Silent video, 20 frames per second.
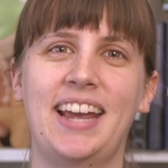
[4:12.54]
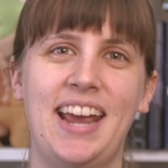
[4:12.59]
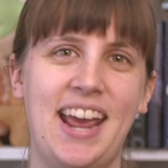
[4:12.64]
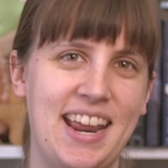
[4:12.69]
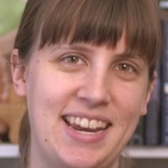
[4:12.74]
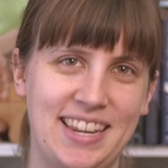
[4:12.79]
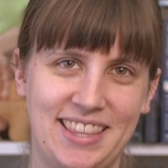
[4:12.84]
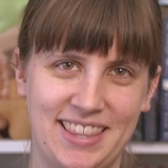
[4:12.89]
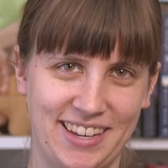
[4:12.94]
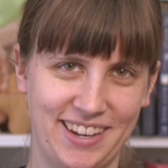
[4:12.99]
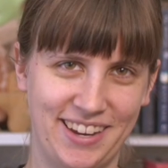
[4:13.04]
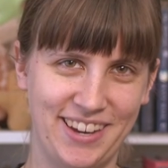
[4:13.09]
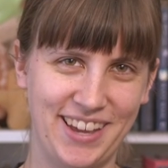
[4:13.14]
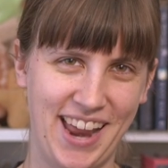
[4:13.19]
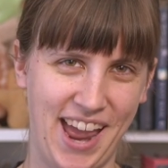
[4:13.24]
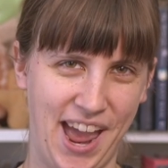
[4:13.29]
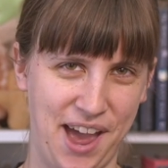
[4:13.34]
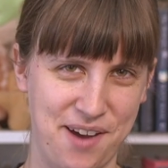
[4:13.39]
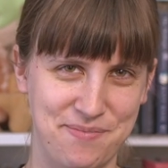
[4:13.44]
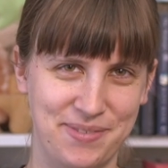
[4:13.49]
Anything could
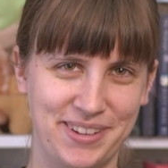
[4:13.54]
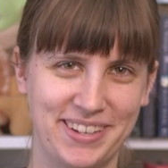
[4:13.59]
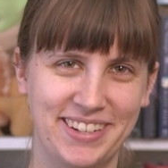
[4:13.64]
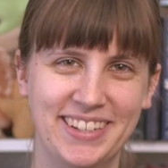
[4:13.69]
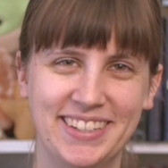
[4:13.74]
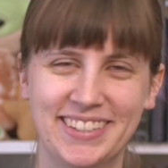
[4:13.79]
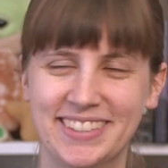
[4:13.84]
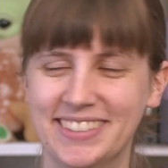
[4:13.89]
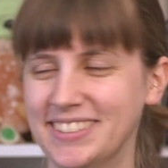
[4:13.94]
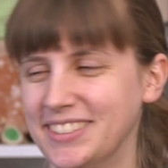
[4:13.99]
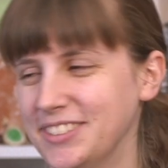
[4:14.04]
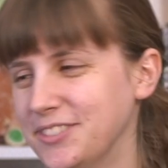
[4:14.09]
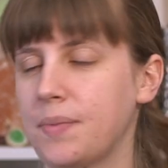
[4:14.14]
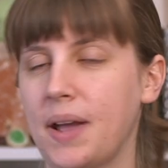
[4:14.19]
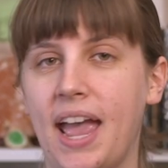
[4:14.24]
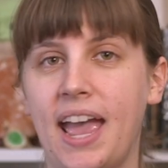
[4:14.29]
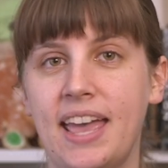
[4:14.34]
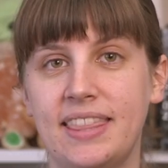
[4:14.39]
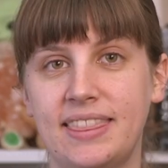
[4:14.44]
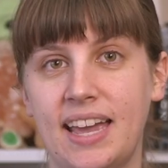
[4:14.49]
happen.
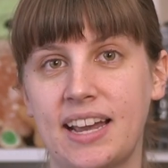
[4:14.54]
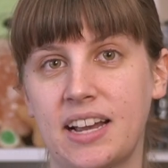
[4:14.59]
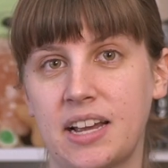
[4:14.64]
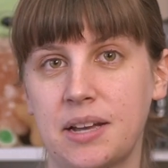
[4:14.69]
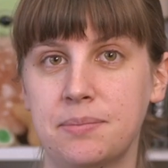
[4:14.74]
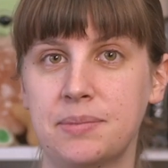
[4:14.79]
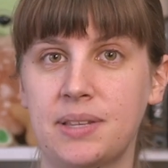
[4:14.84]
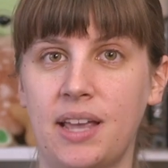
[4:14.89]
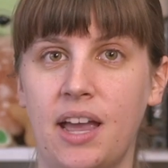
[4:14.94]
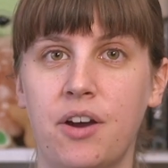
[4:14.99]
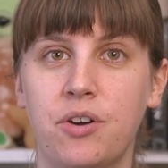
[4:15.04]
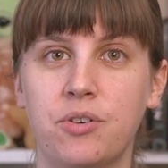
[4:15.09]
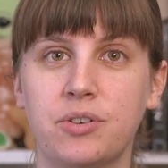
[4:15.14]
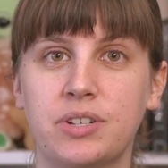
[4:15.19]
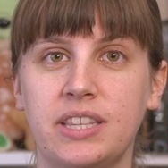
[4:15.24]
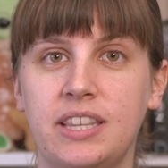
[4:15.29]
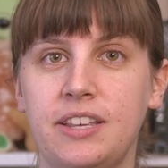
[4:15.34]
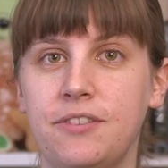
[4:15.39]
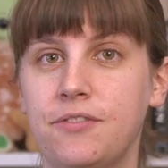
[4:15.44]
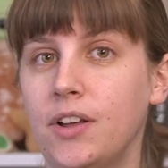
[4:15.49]
And that comes out
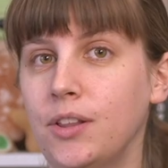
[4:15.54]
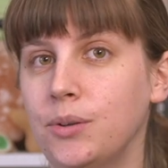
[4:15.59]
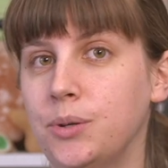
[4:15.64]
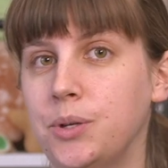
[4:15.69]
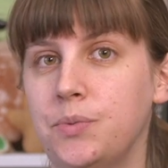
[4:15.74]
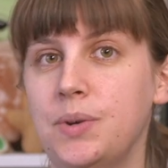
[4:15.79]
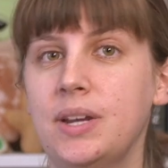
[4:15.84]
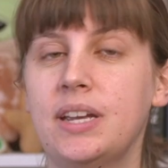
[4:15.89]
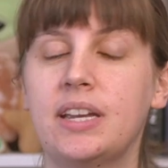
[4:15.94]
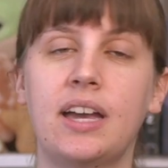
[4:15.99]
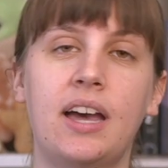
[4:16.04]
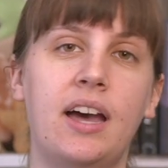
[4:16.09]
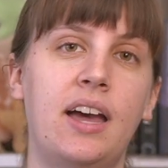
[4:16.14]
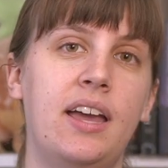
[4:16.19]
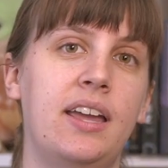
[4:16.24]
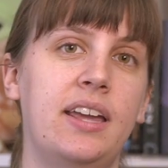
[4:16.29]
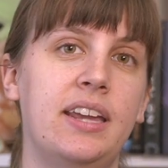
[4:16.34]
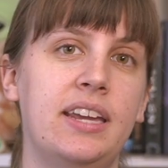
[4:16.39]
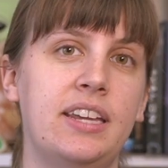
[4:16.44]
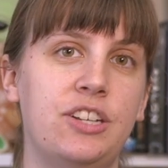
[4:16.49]
the following week
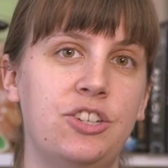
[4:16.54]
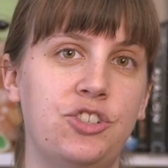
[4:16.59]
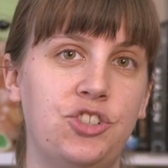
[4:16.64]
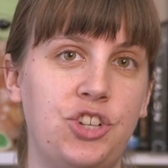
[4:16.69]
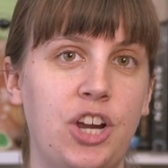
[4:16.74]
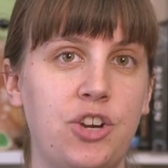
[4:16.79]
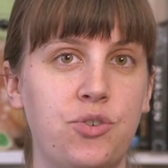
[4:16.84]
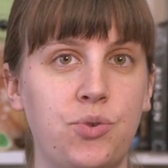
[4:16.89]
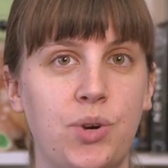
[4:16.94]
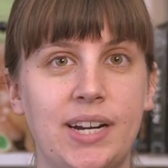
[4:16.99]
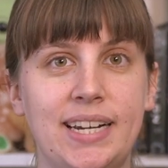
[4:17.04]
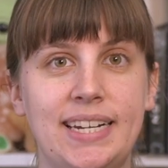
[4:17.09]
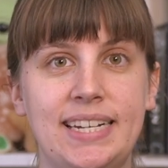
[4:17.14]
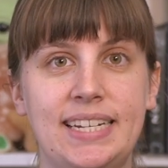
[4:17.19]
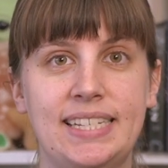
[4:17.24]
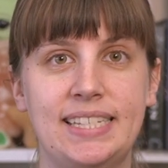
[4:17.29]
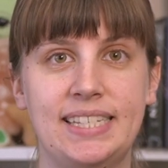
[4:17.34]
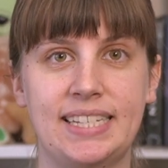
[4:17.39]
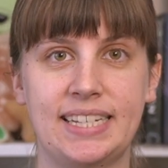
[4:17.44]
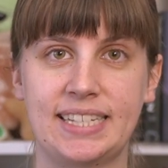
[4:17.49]
in January
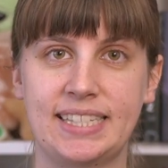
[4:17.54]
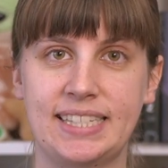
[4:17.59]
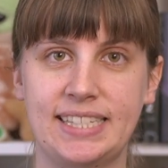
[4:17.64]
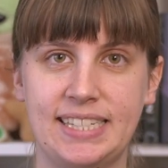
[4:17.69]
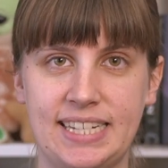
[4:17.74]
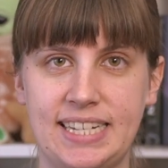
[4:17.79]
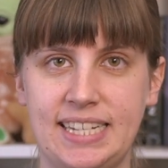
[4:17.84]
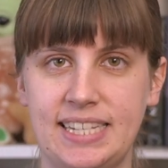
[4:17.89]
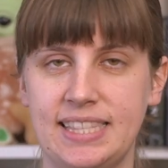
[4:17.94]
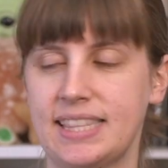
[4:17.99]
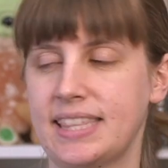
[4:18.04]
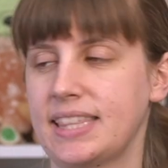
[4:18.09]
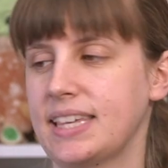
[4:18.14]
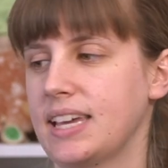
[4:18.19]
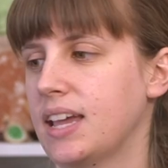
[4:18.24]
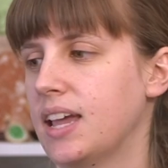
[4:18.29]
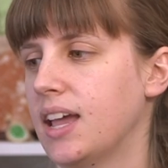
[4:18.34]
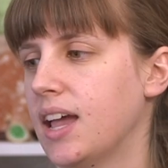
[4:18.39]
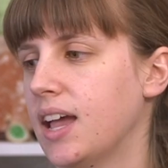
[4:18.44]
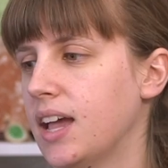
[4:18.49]
16th.
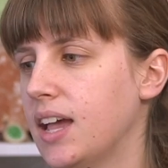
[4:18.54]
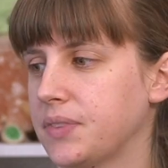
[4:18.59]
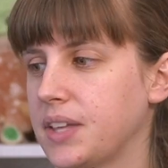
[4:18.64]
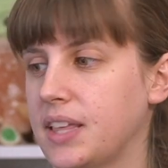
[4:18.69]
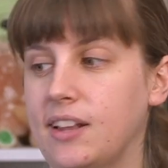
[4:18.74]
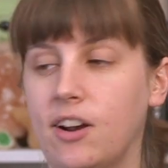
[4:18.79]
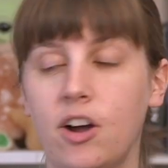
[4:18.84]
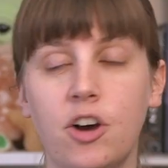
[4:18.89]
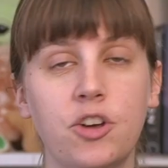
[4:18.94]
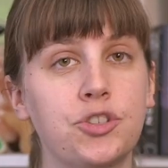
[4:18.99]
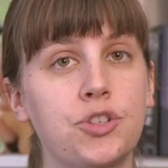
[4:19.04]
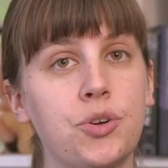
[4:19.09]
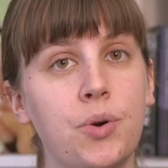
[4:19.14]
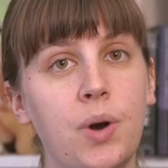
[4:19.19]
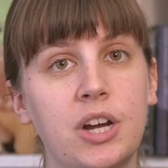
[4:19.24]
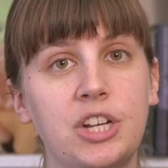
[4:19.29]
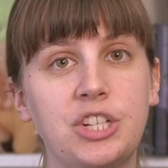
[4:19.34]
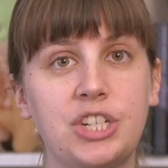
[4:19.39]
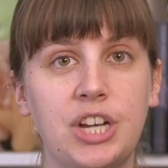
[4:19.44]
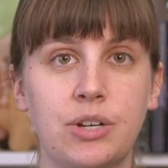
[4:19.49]
And then also
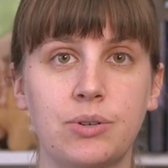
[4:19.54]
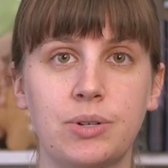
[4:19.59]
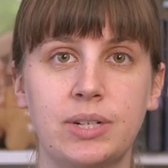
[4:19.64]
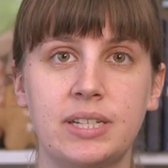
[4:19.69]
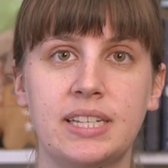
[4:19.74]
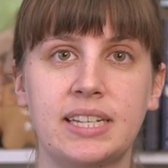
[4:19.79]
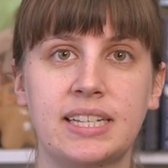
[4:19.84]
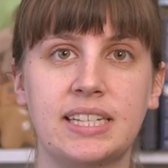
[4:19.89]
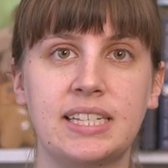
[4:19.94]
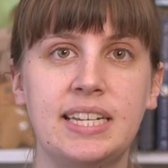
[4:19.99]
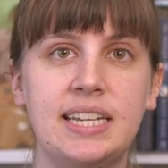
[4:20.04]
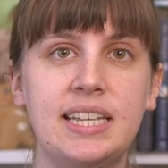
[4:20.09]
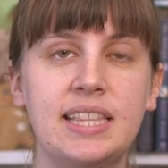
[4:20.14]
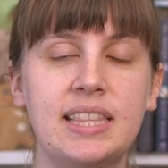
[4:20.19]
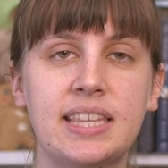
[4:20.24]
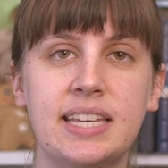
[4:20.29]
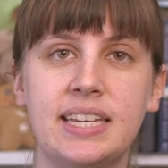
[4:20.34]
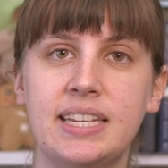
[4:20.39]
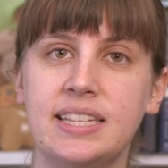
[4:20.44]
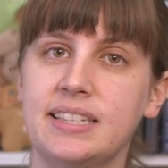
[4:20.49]
on January 16th
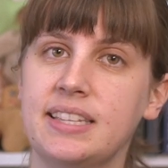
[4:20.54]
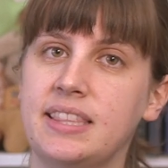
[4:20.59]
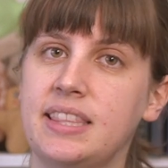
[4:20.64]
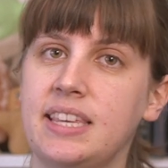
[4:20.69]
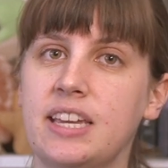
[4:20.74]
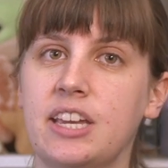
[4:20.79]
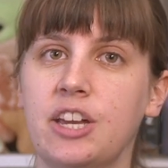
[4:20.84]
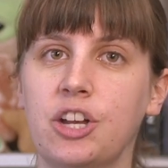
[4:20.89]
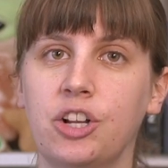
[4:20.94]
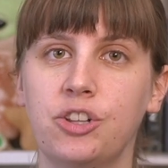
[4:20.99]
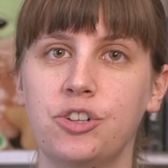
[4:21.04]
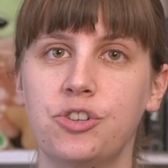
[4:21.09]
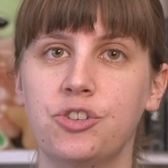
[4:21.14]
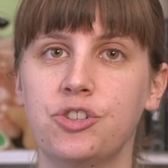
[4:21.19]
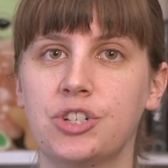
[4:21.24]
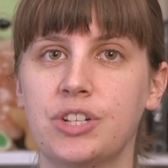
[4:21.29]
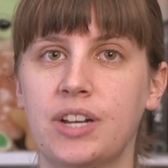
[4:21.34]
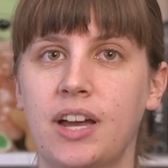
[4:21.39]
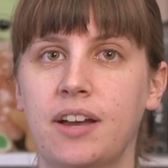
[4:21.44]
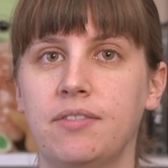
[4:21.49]
is the
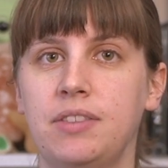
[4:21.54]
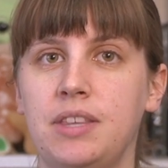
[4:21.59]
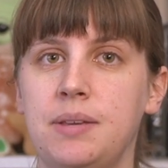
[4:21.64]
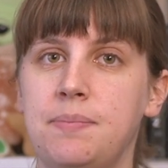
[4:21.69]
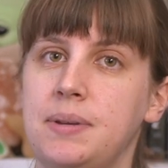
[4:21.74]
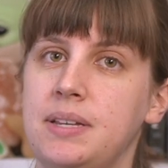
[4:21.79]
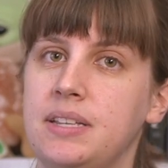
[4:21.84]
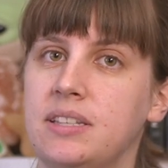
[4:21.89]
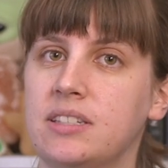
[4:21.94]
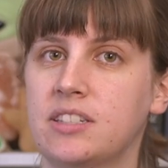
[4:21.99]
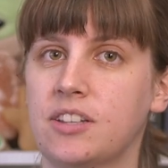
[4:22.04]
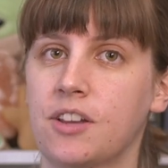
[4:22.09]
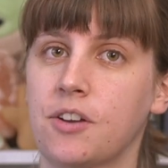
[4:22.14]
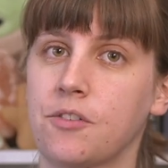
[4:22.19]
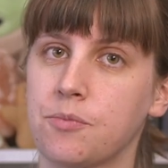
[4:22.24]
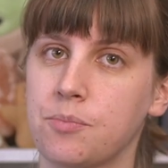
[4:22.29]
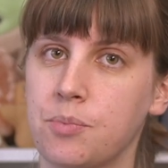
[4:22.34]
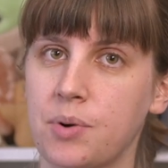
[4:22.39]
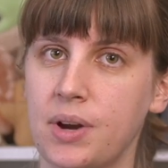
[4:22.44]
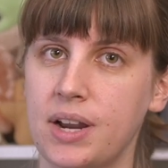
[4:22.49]
conclusion of the Beasts
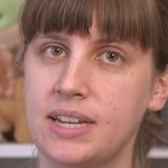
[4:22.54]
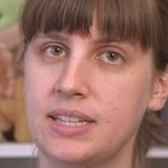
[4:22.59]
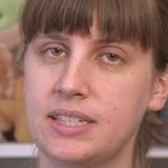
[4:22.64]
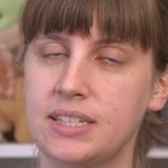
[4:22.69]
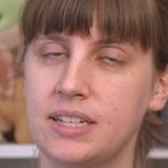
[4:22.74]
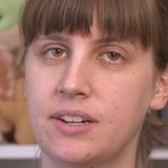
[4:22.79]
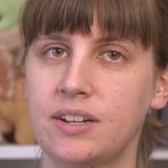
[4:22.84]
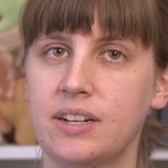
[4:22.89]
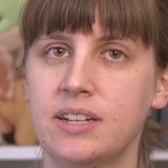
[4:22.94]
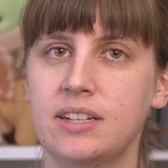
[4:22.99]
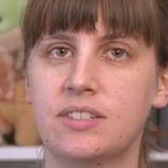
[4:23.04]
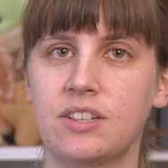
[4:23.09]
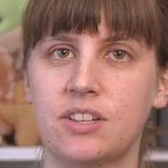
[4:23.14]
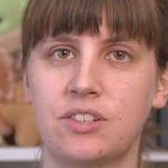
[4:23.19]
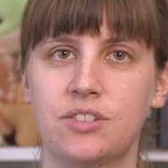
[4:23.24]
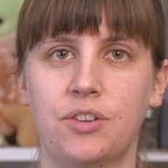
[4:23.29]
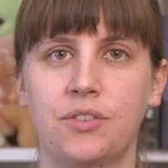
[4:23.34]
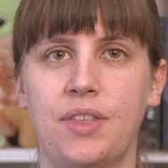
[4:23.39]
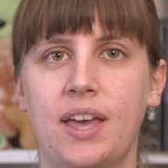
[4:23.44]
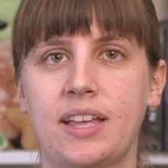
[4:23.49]
of Prey series,
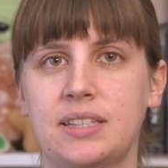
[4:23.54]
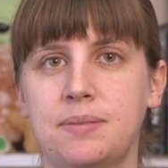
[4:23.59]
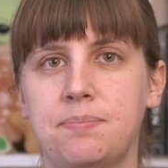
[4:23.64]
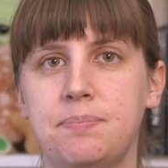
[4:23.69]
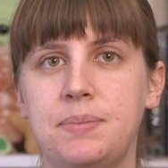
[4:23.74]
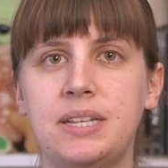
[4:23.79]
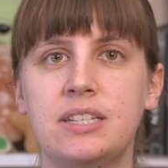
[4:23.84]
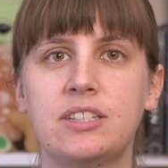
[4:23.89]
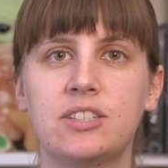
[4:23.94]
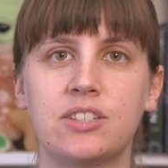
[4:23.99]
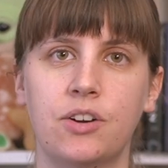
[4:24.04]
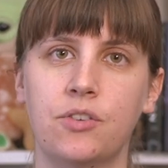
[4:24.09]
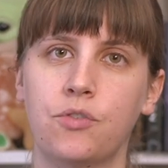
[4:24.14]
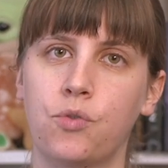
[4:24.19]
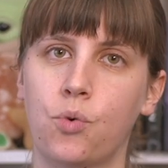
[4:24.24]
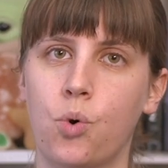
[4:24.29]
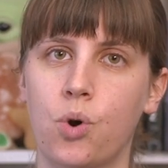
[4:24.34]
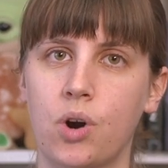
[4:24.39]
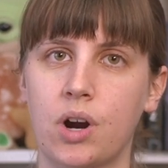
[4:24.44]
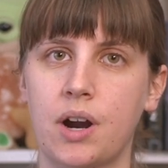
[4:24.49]
so that's Beasts of
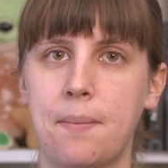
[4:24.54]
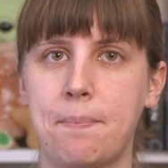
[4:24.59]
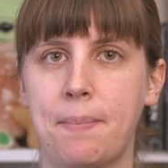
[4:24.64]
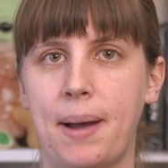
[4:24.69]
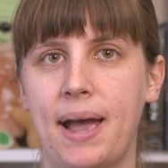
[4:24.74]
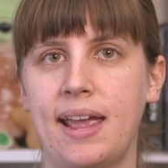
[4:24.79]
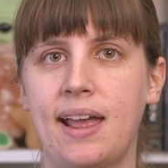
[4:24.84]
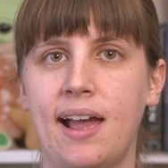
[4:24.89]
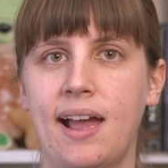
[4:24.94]
War by